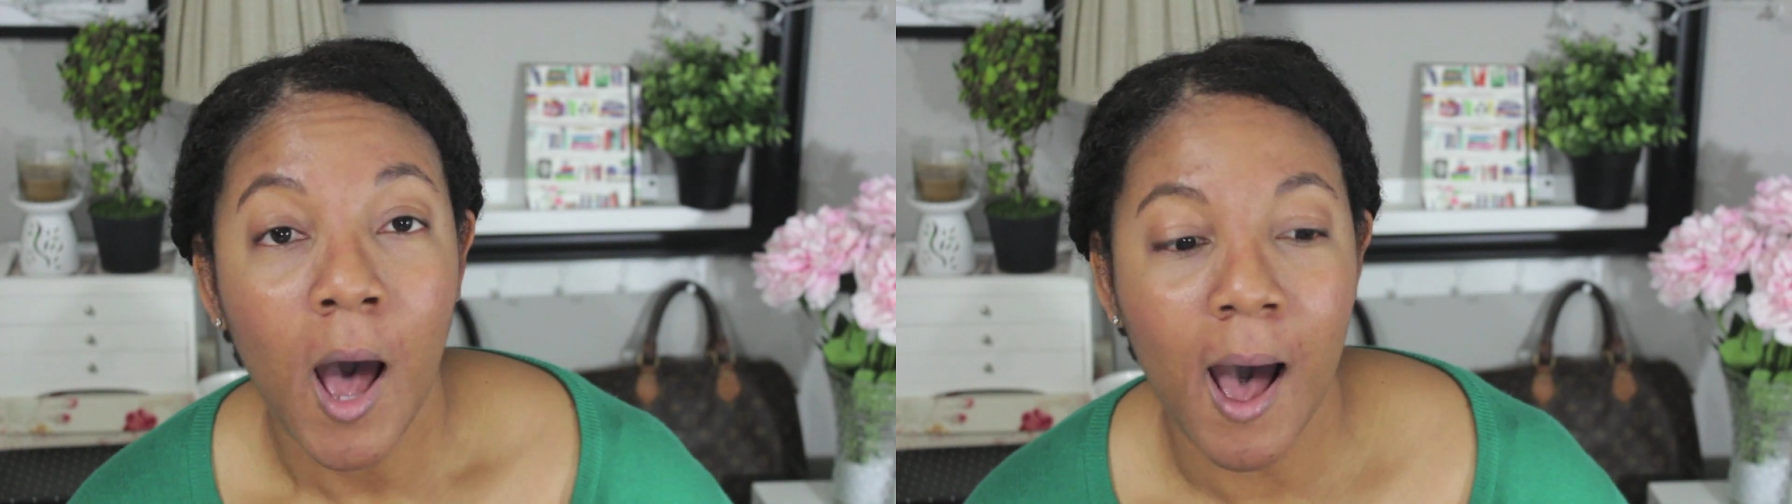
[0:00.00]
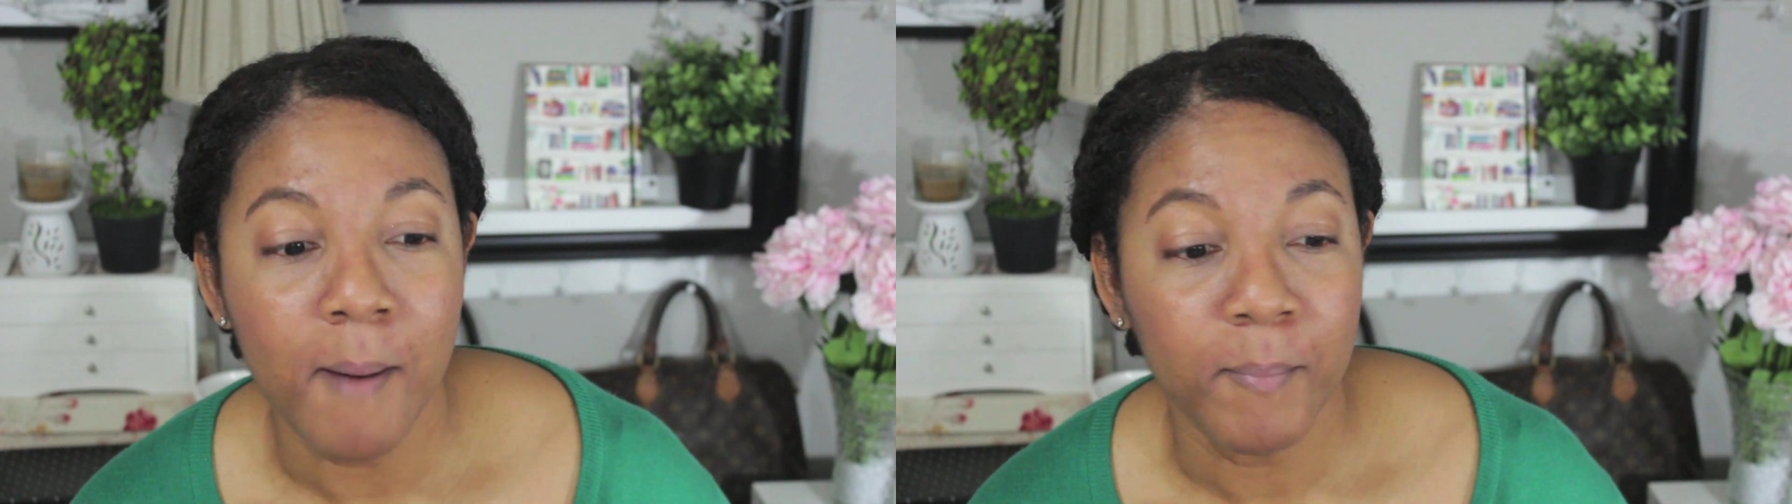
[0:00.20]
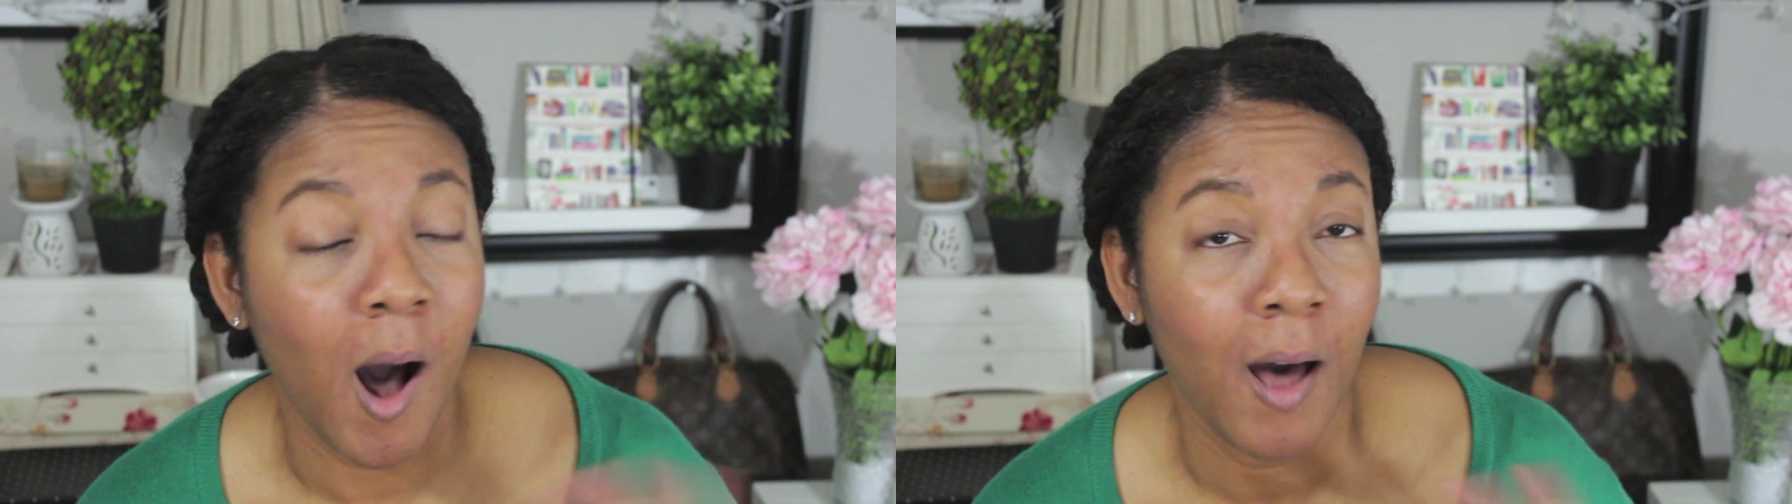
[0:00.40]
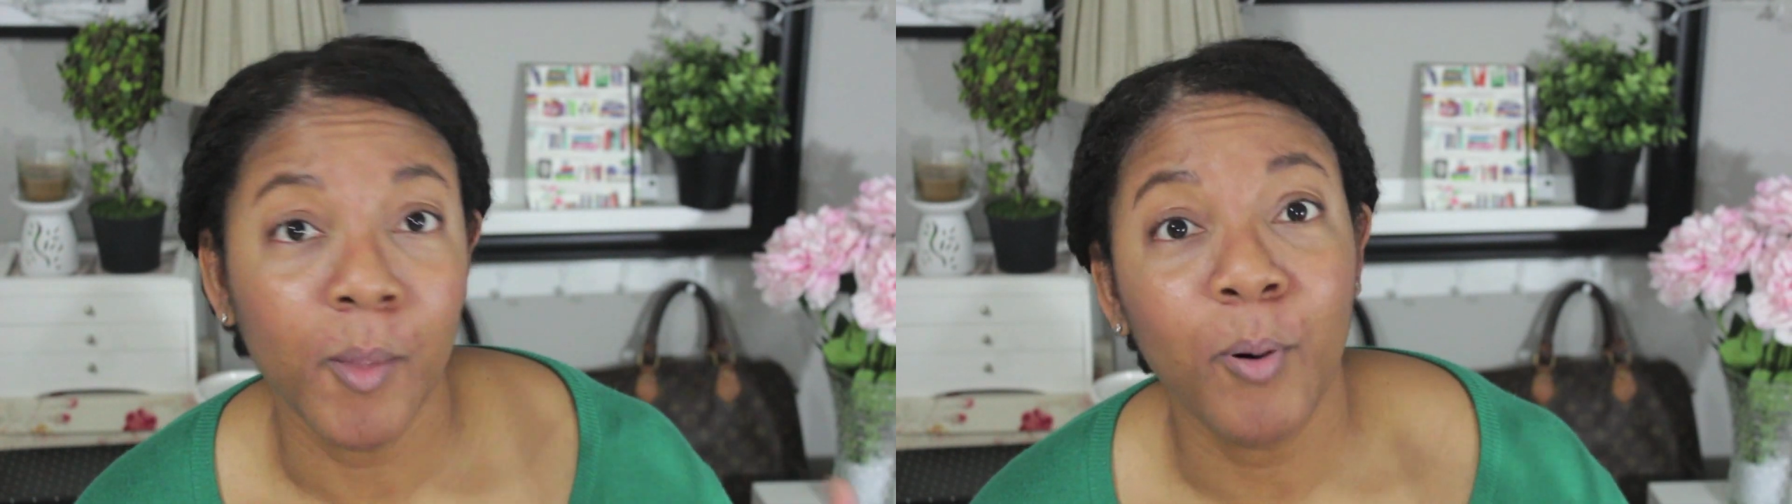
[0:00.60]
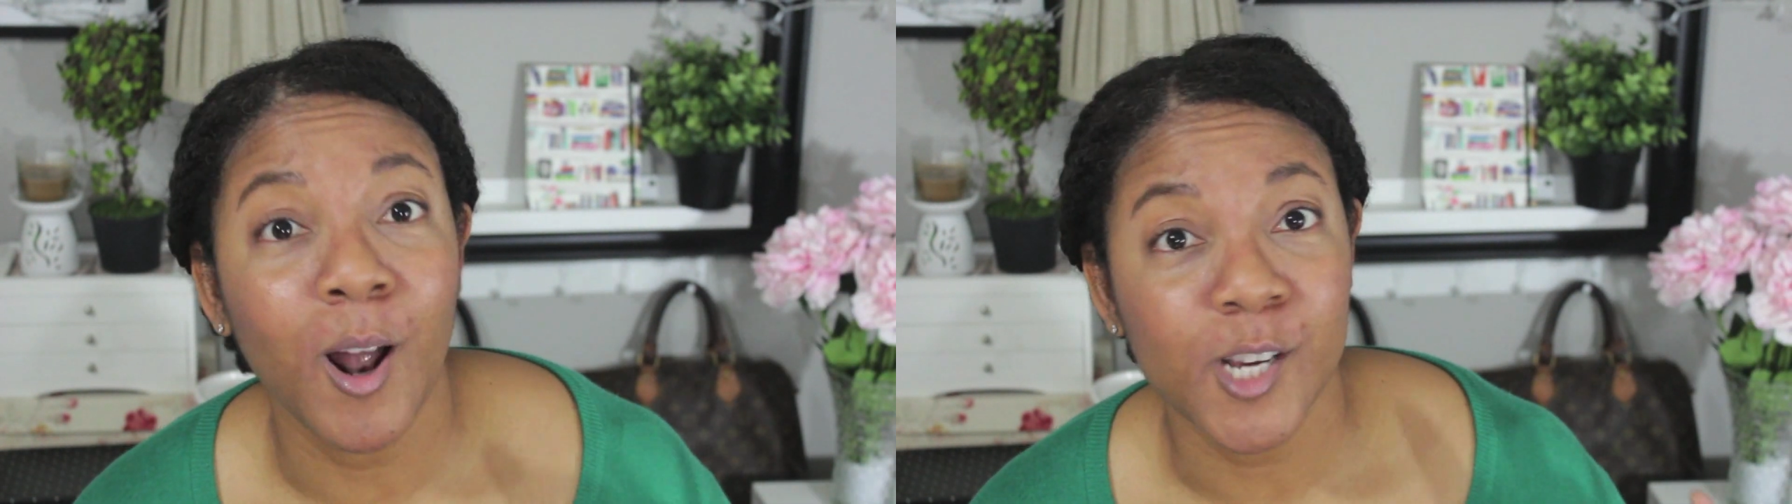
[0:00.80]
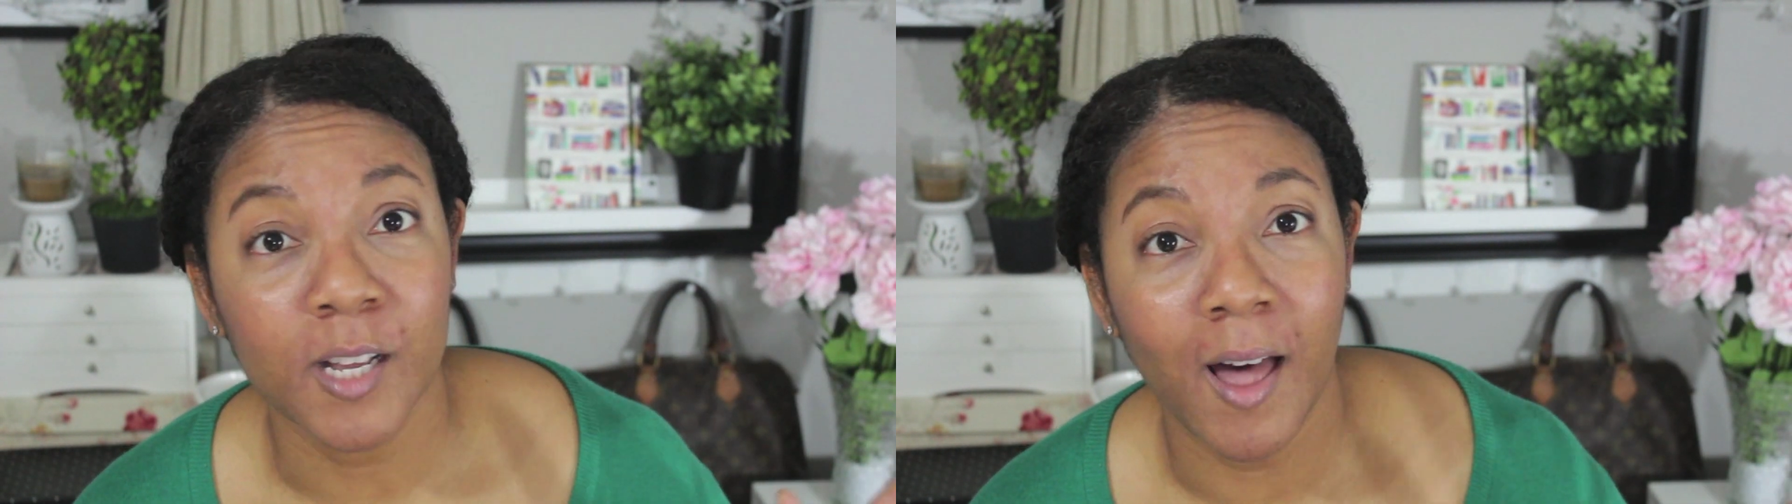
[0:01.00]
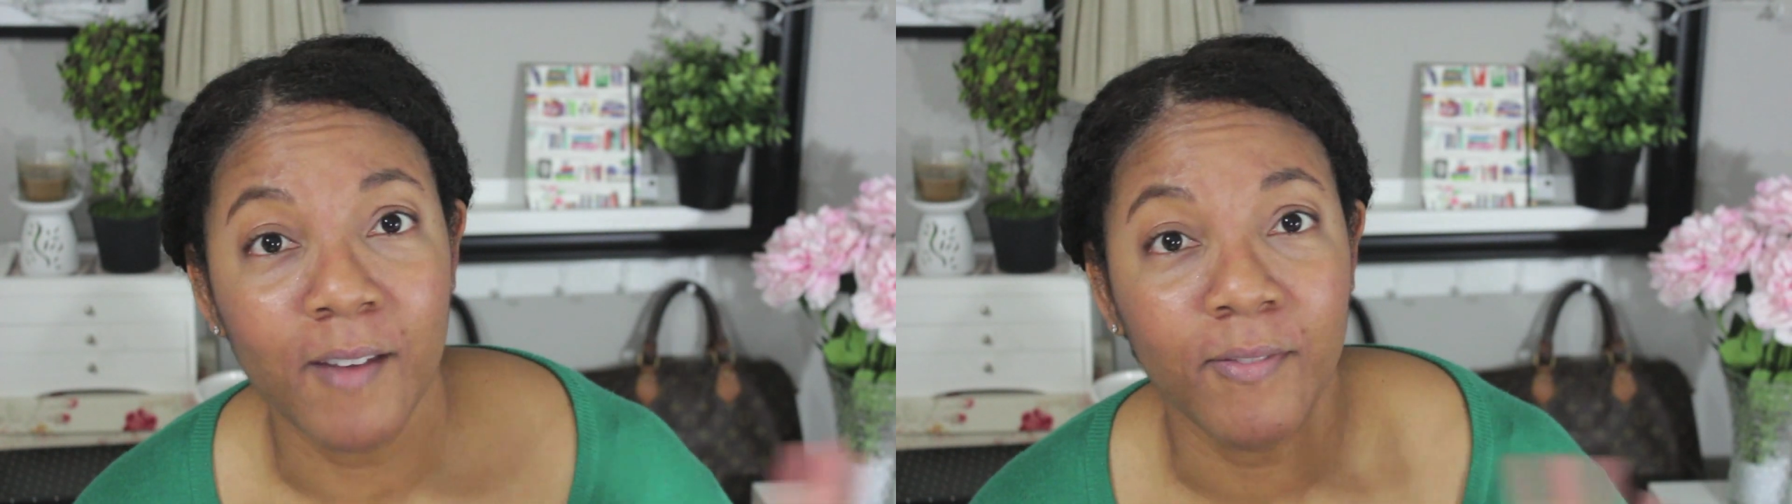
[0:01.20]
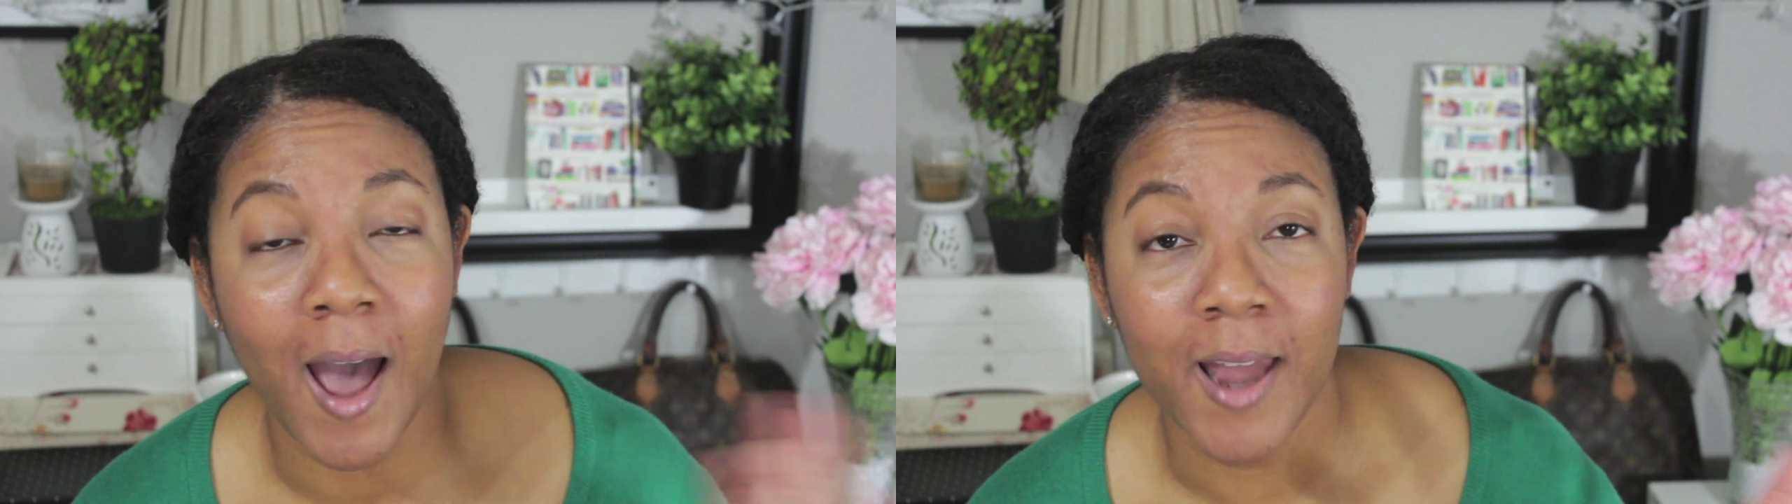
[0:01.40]
on the Project
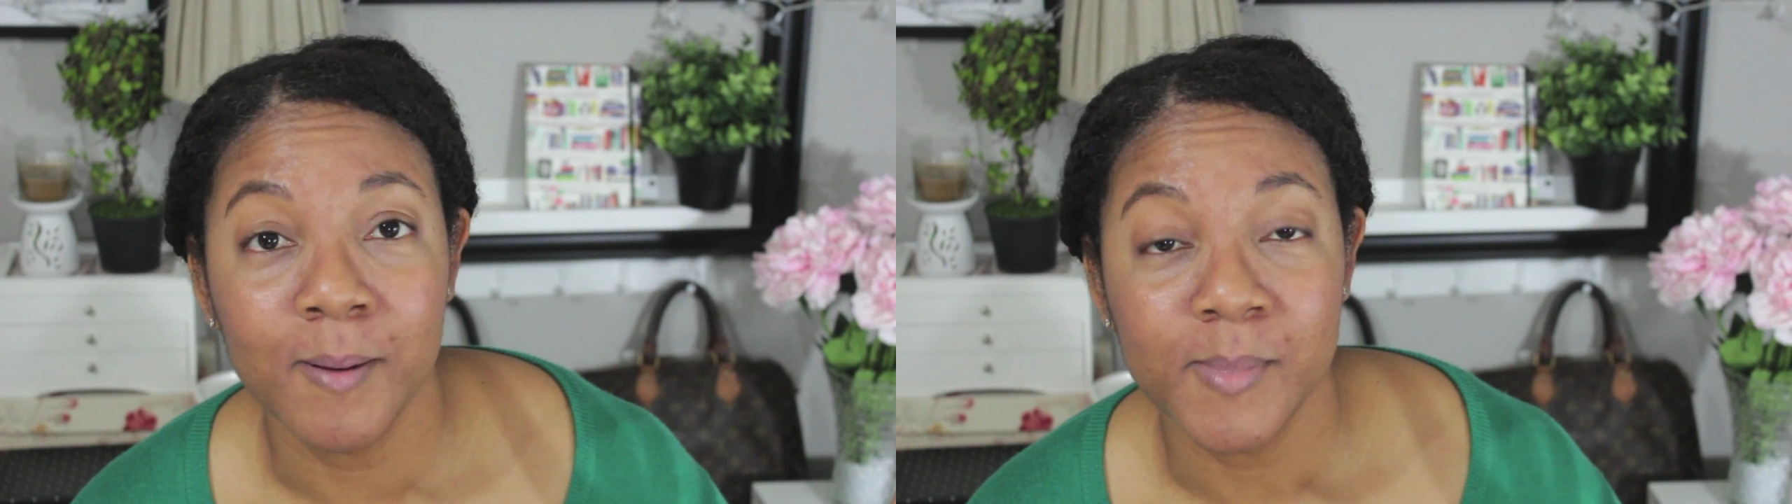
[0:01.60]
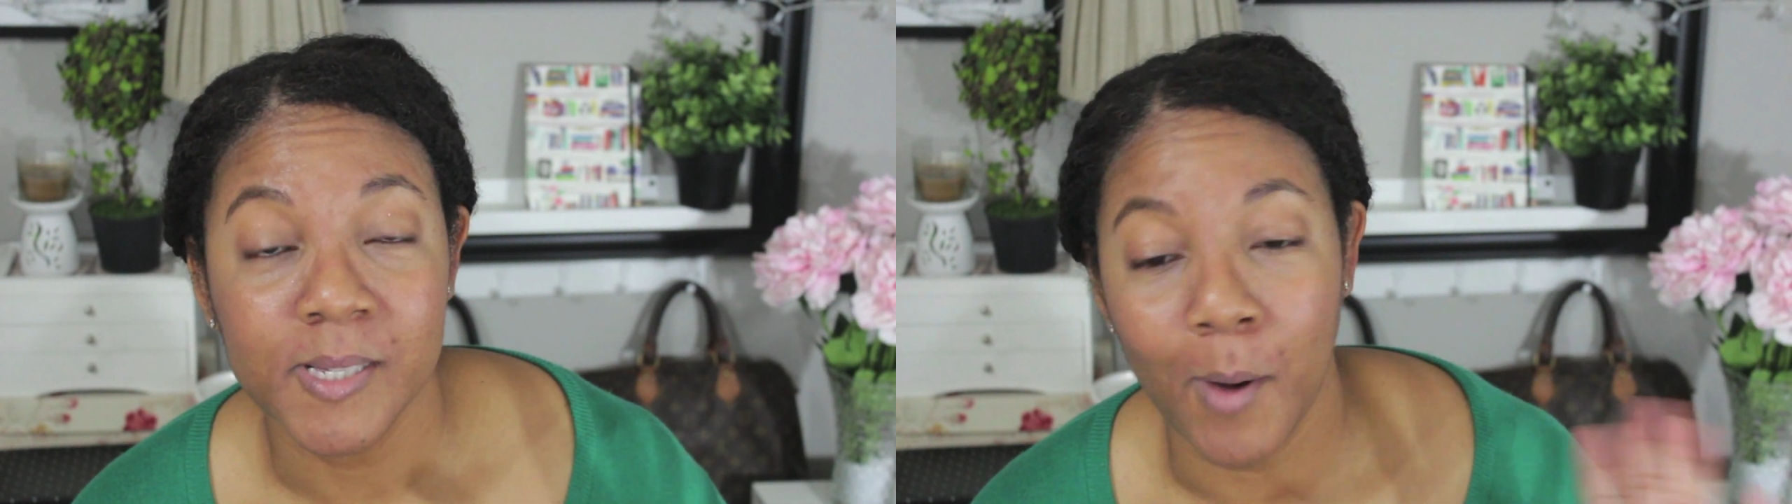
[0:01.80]
Life items,